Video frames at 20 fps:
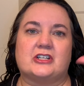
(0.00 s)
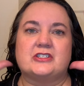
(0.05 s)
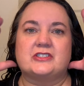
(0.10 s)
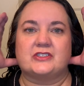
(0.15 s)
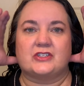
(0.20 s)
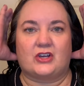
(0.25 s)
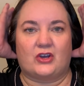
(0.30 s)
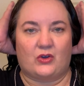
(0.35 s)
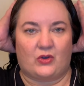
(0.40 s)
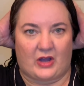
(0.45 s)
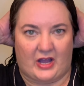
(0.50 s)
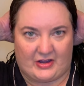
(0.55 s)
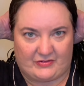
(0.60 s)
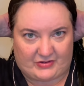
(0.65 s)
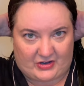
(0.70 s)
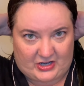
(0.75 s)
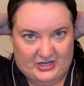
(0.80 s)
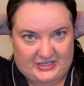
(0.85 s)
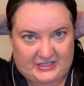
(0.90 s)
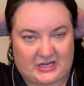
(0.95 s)
So I've
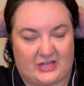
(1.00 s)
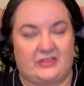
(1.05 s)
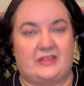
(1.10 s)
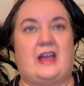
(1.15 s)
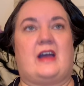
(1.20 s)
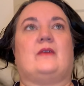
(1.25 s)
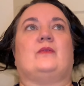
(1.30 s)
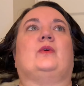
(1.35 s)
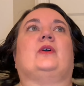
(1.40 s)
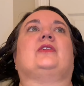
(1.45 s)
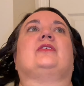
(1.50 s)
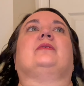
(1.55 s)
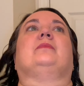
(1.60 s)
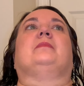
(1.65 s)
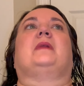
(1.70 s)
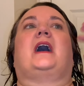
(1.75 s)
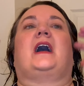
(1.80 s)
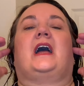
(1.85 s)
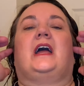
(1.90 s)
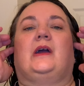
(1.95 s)
already done that with
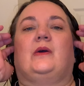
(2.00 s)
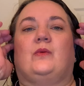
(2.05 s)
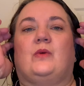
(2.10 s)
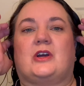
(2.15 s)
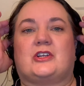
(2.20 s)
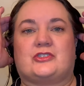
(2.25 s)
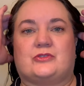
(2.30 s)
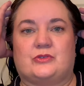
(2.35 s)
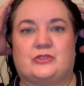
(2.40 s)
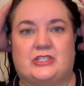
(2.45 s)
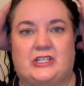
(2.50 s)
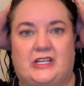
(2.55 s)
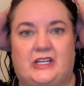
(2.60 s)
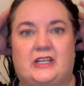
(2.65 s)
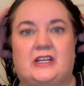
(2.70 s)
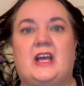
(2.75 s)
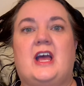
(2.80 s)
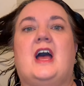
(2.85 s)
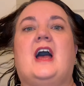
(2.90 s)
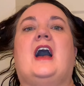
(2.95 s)
my wash
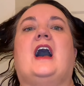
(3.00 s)
routine.